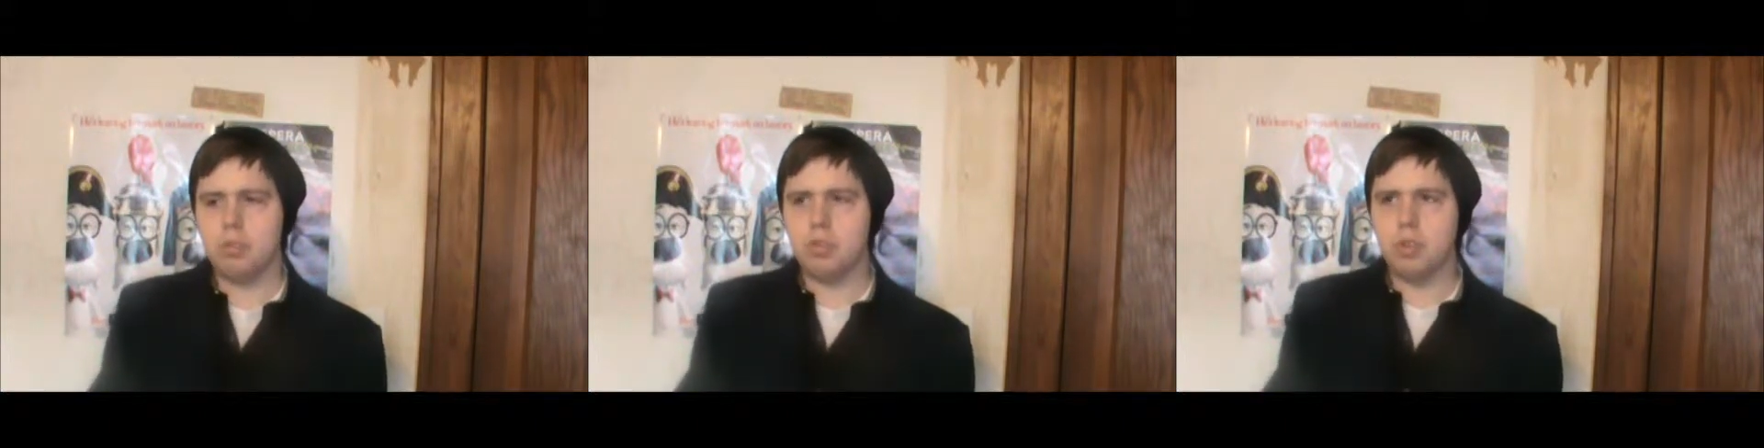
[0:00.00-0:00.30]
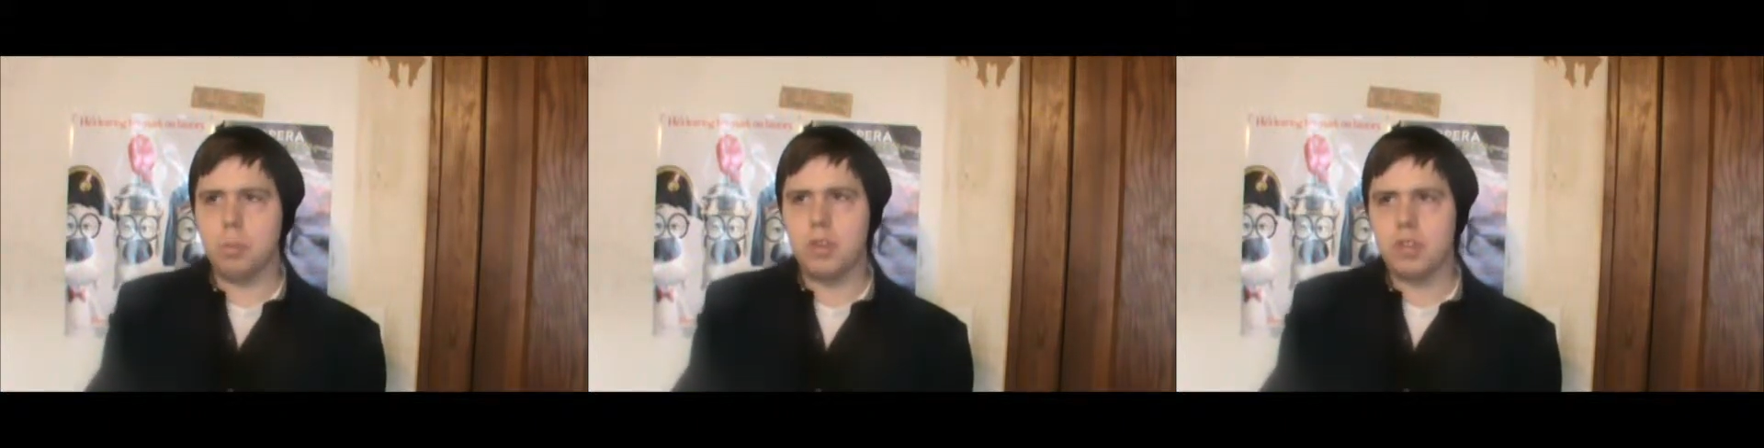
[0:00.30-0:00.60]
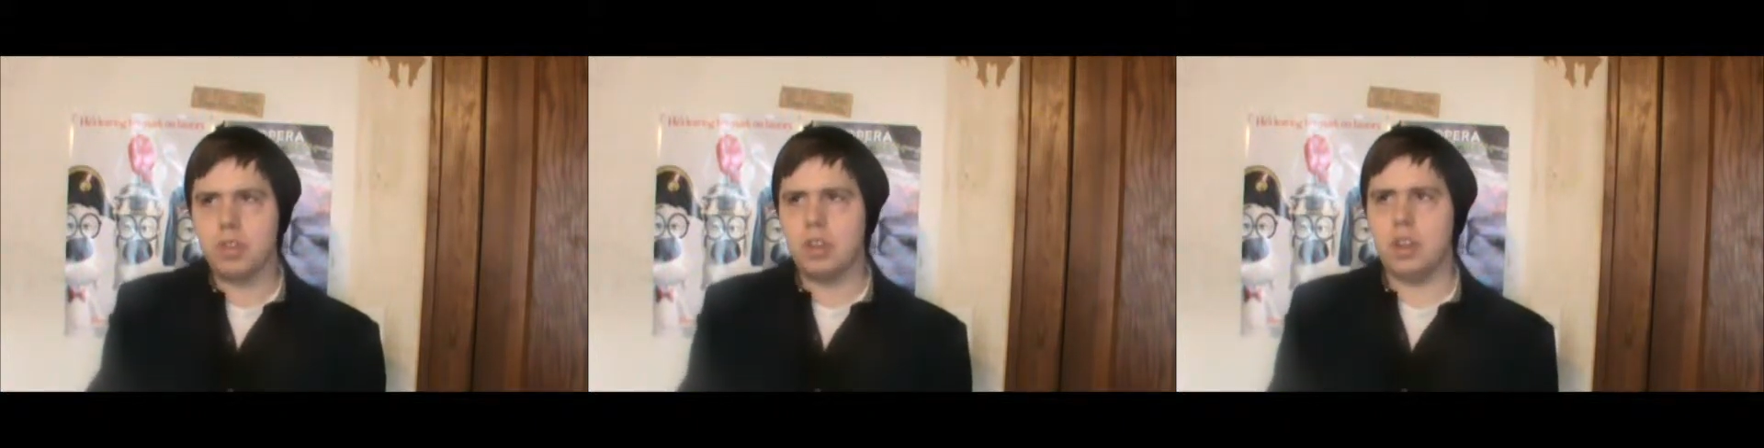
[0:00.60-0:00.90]
which are
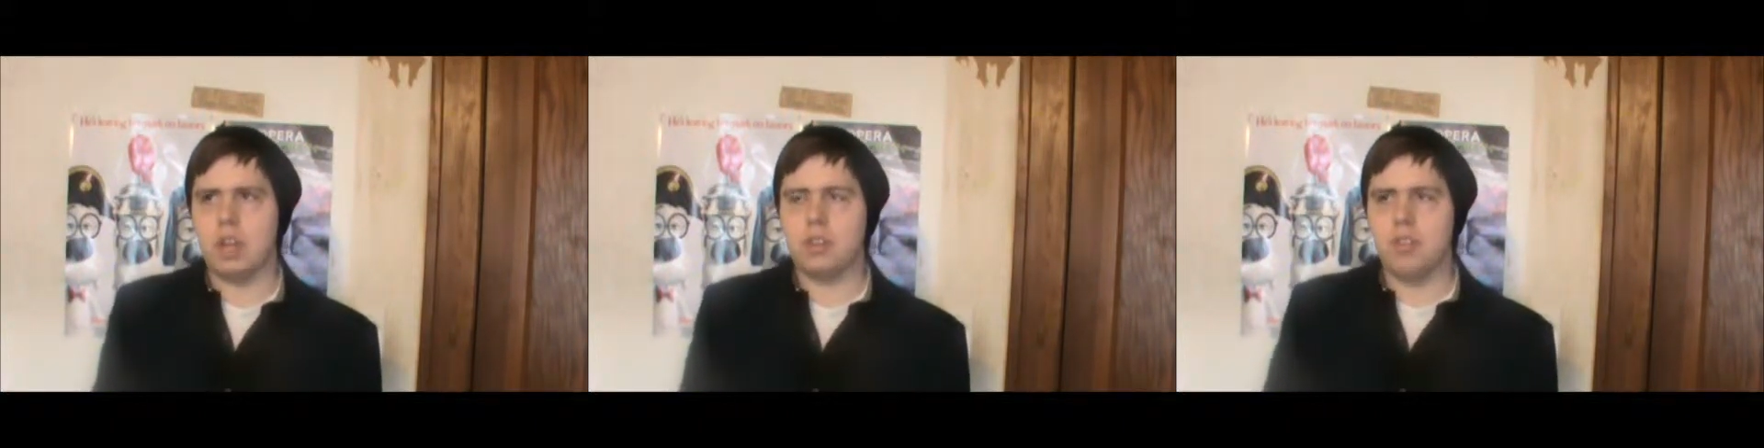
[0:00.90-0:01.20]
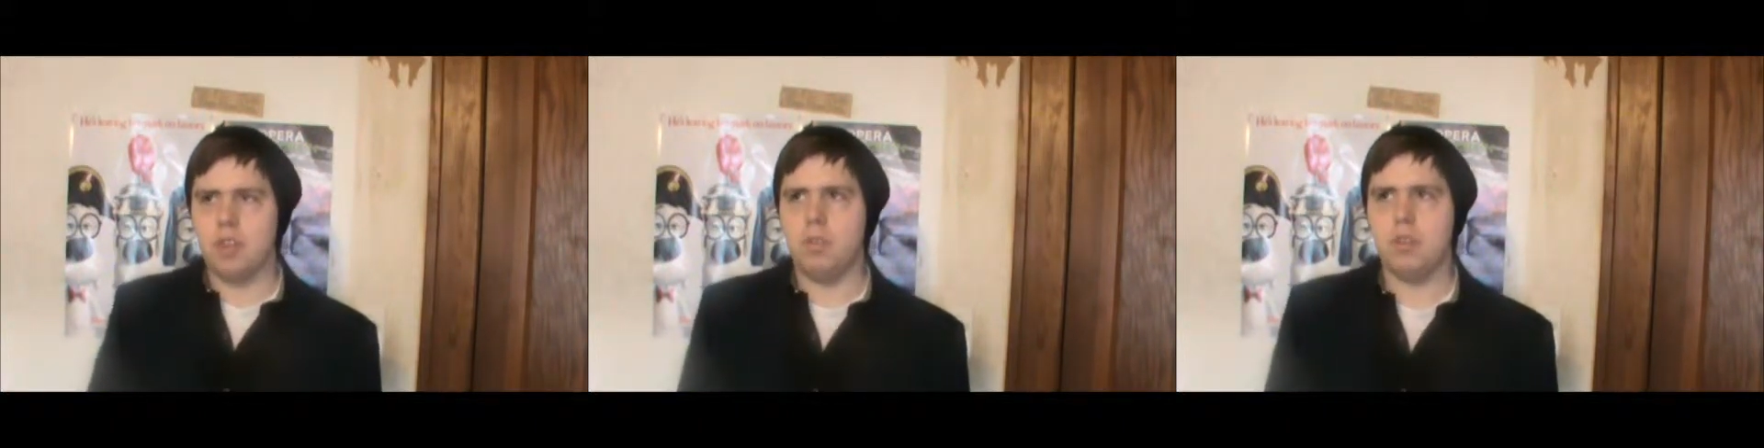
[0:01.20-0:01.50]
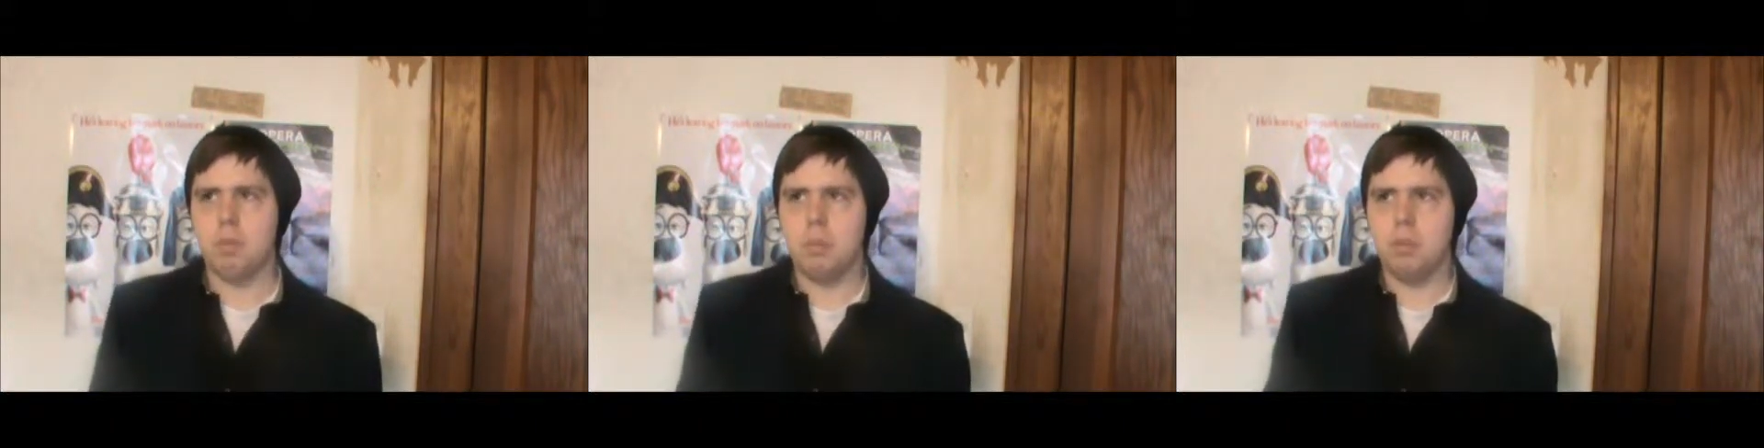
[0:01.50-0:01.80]
basically like the
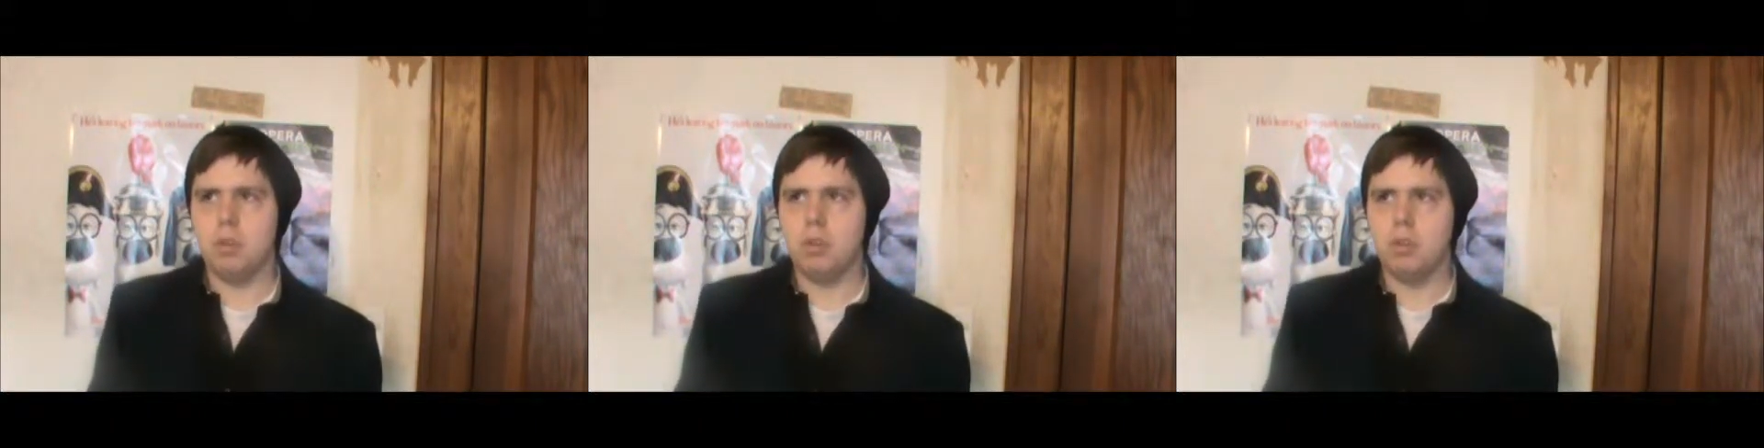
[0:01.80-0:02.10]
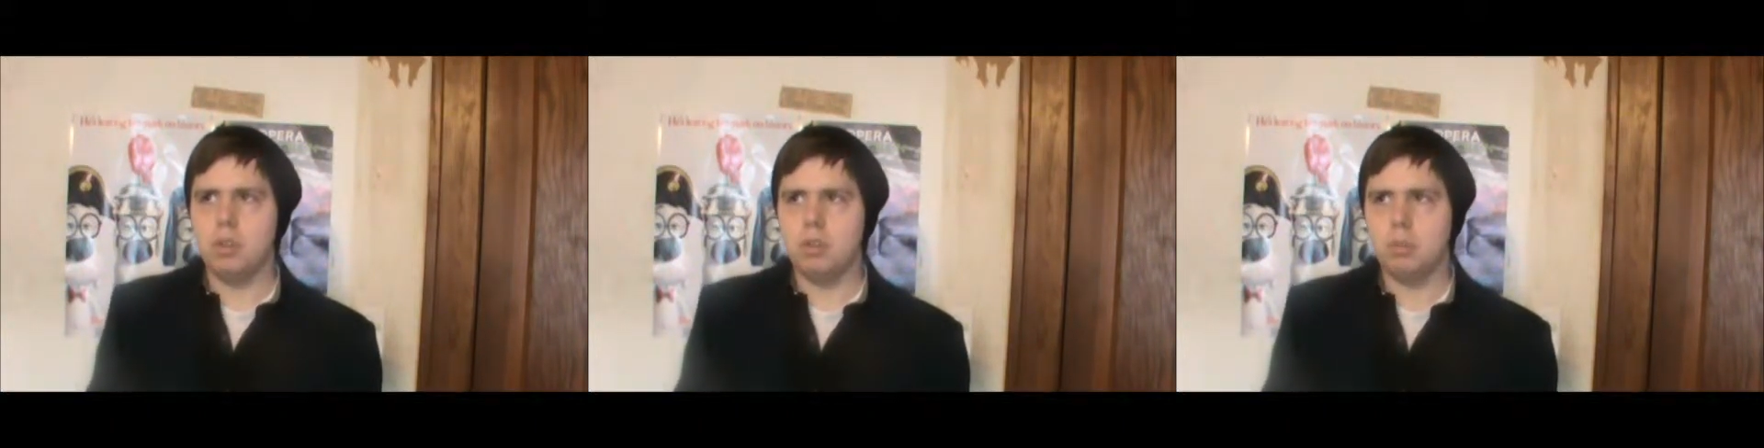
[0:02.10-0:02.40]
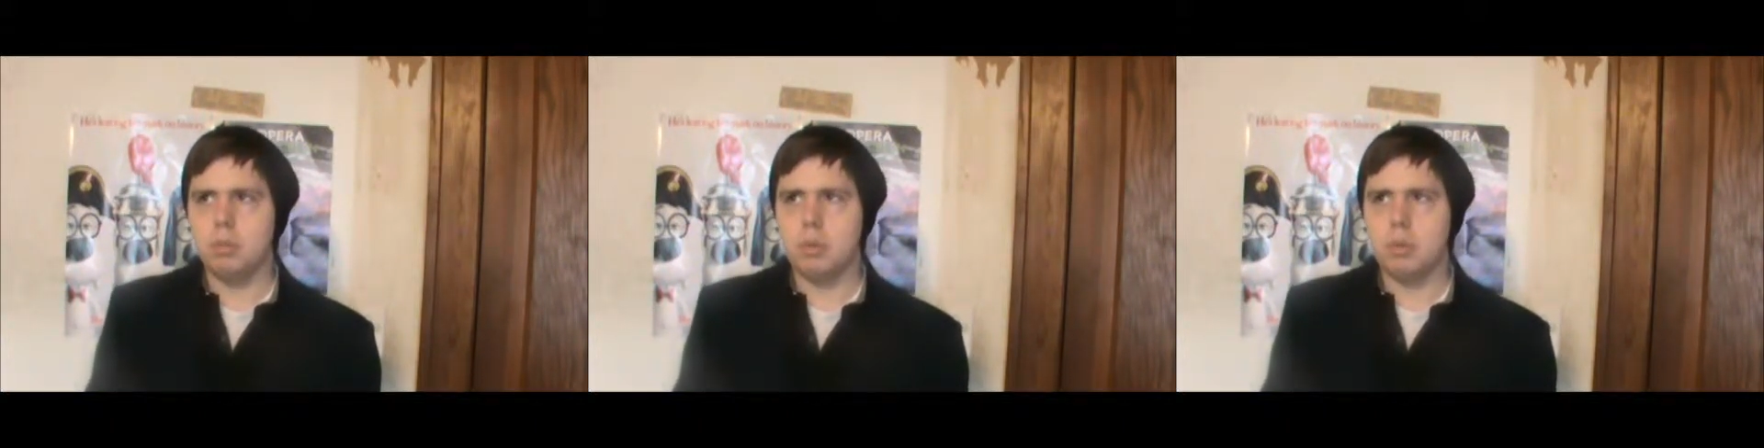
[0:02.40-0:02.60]
selfish people who